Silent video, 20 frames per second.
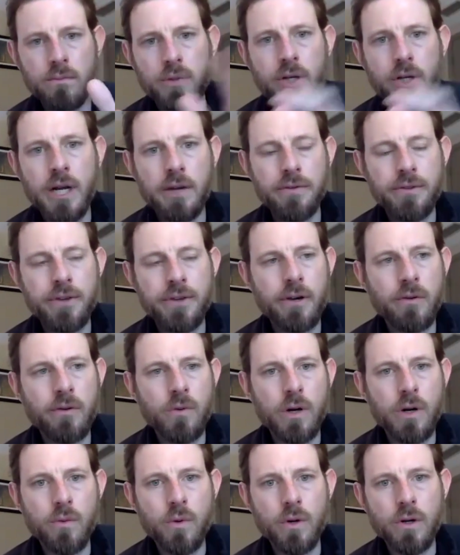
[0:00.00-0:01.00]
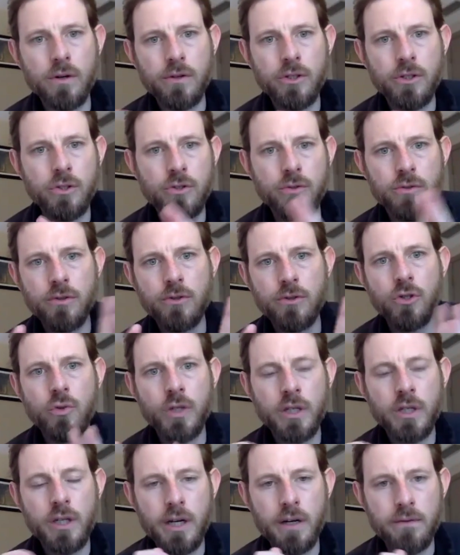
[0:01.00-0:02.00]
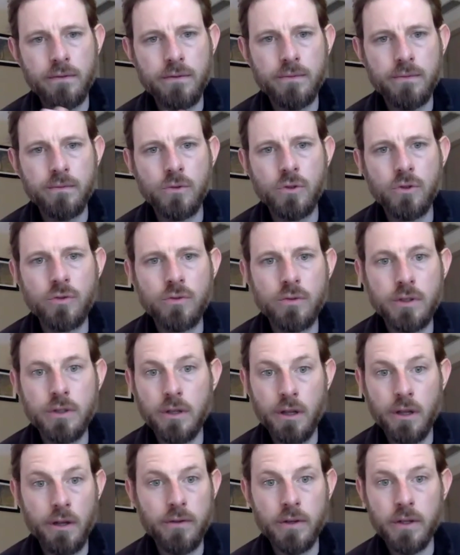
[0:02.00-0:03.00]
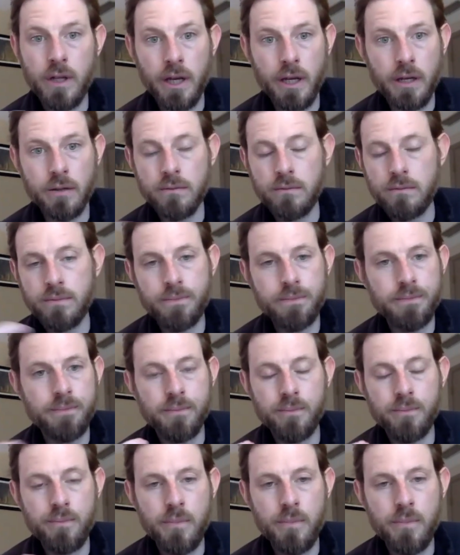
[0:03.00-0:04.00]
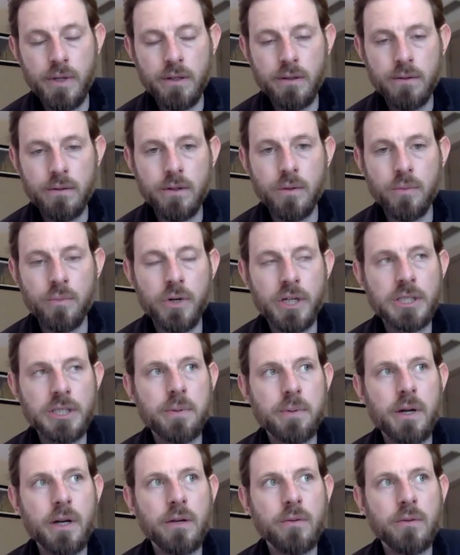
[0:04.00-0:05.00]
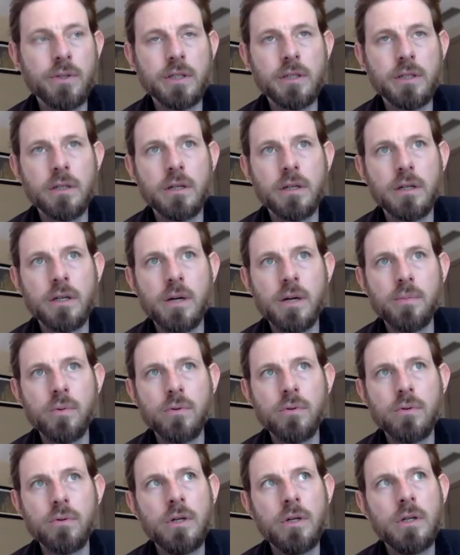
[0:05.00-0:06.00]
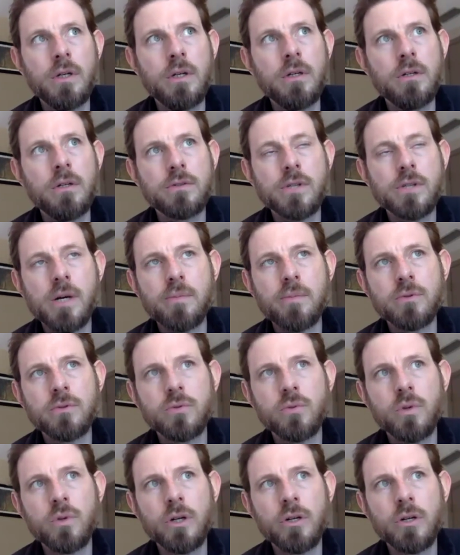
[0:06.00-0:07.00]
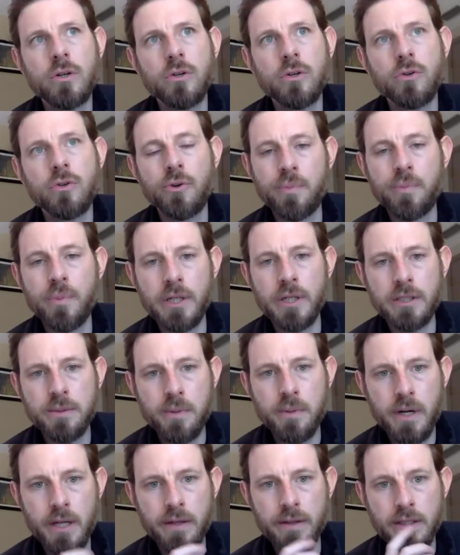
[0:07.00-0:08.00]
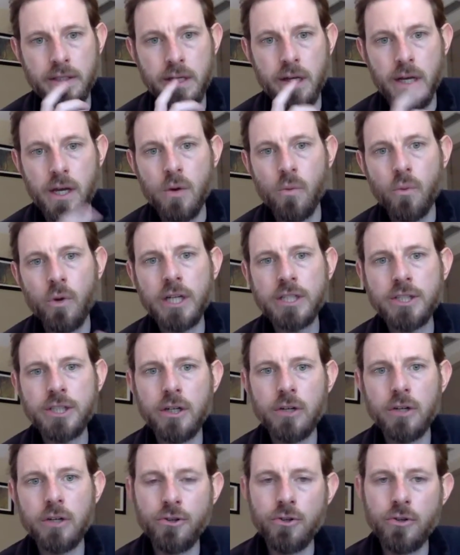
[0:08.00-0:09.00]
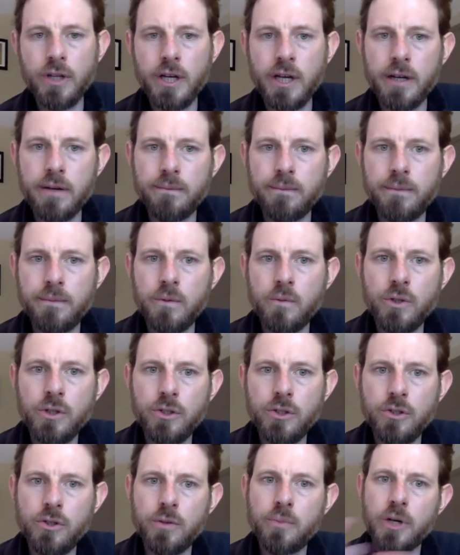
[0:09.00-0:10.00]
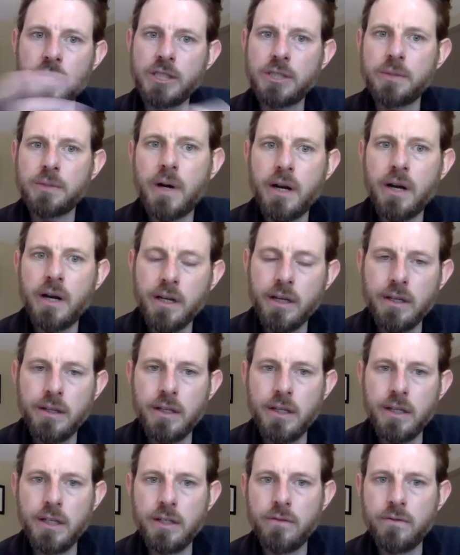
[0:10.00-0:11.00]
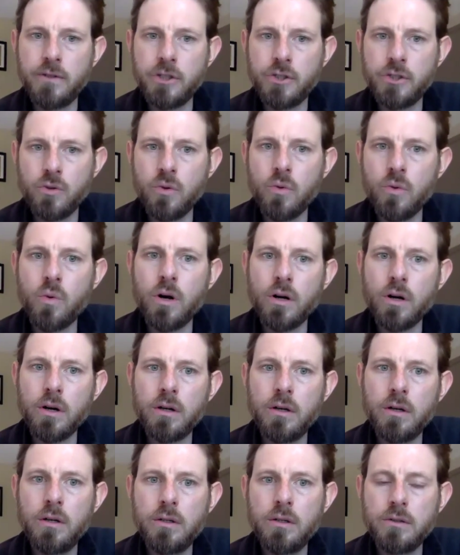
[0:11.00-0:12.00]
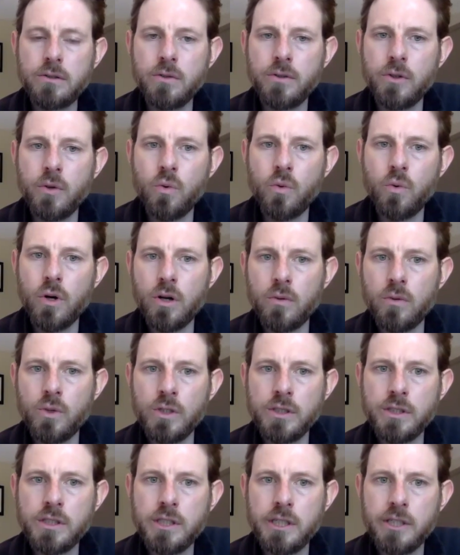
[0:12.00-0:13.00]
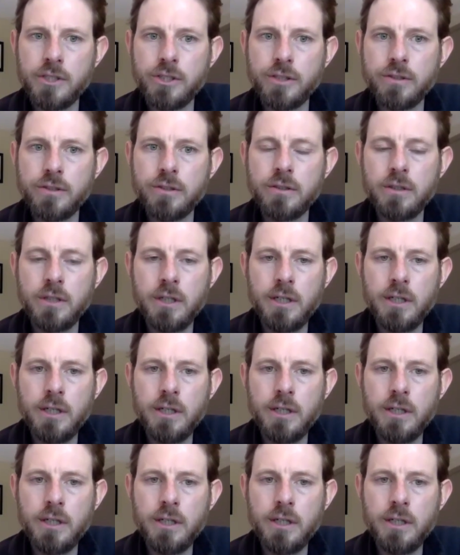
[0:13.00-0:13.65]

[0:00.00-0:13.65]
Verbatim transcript: put out there where, we're doing kind of even like, you know, brain spotting with a couple couples work or group brain spotting things like we actually don't do that we do the brain spotting in the individual work so in the one-on-one sessions